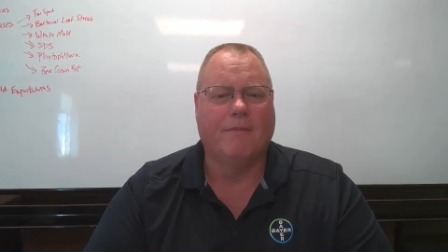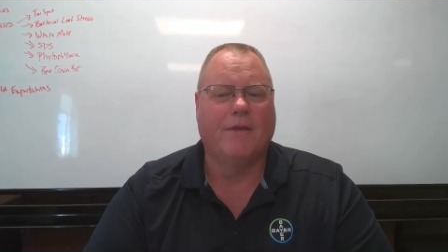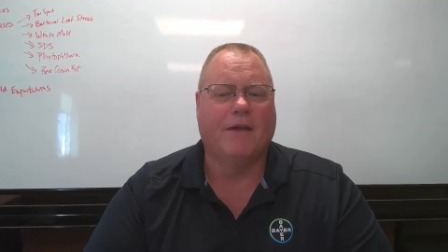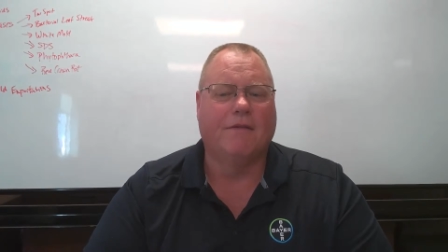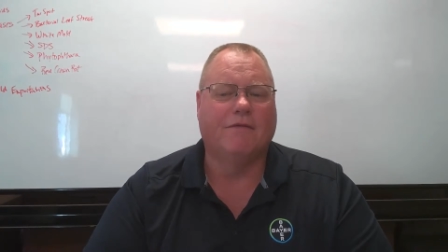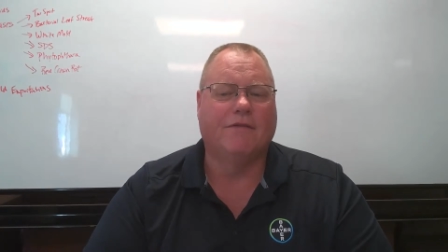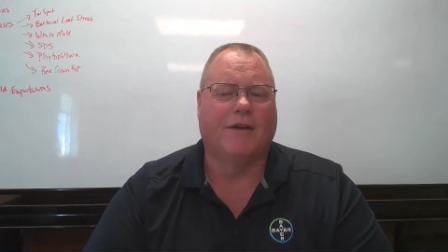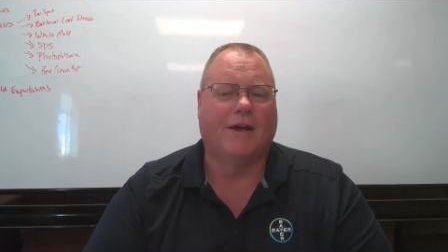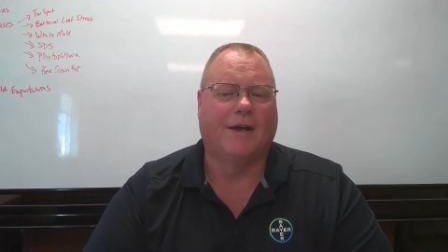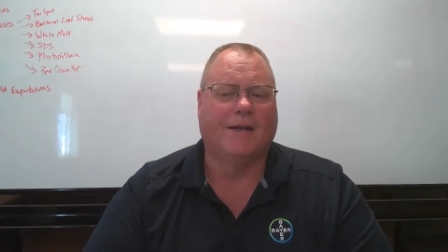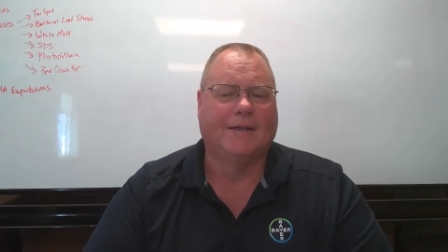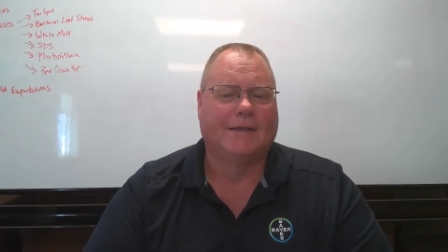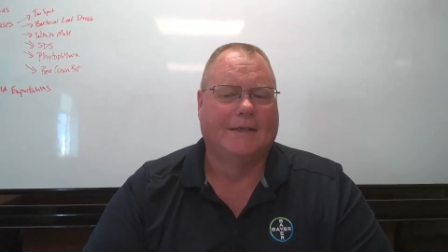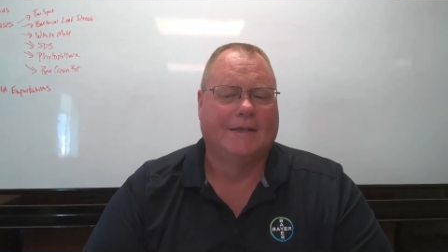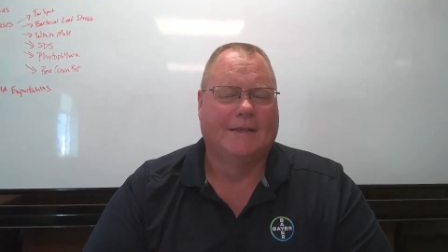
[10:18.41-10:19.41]

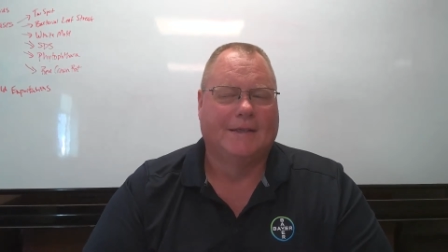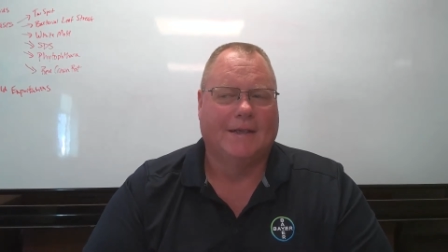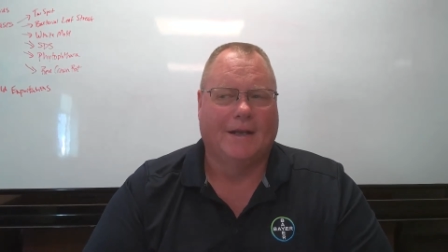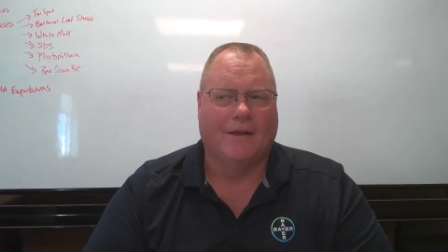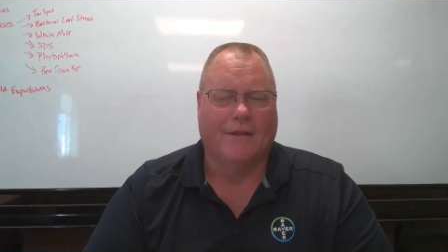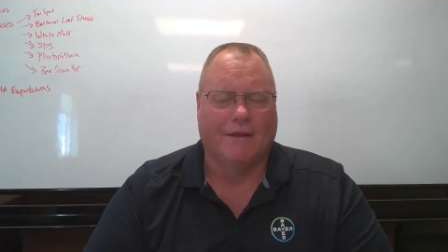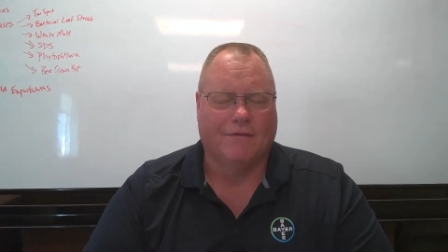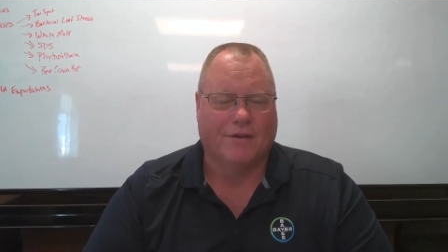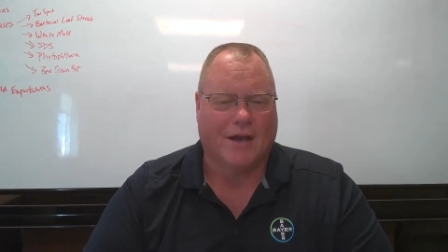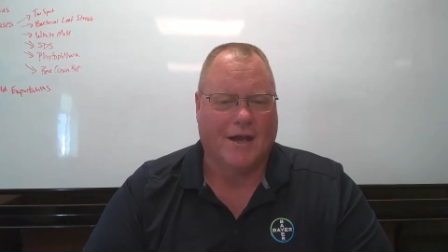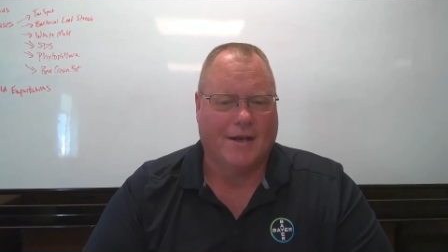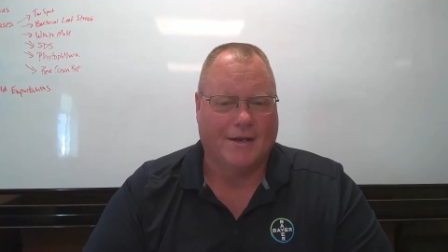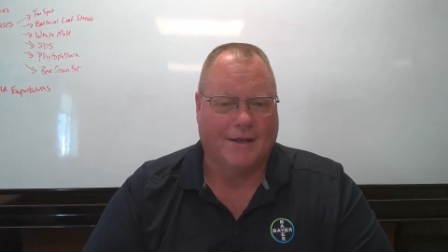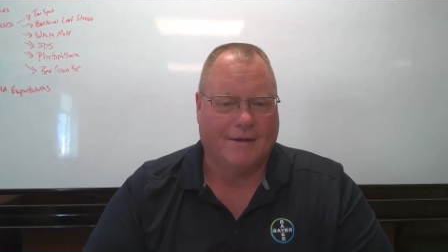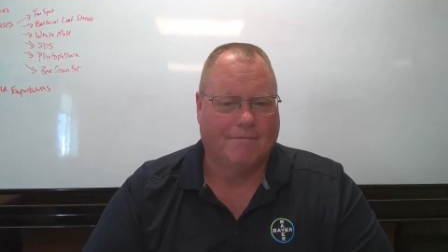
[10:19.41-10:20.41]
They've
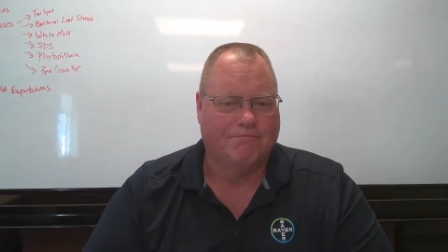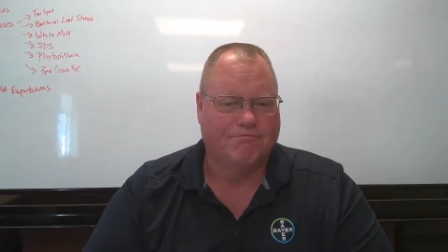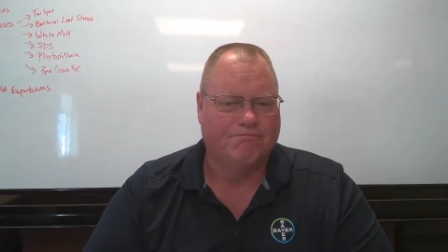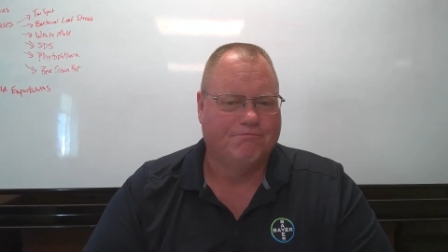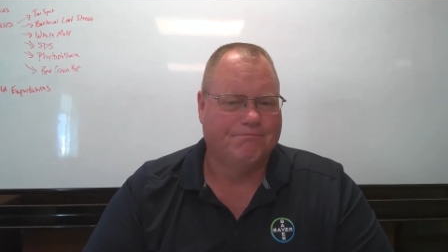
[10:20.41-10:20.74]
kind of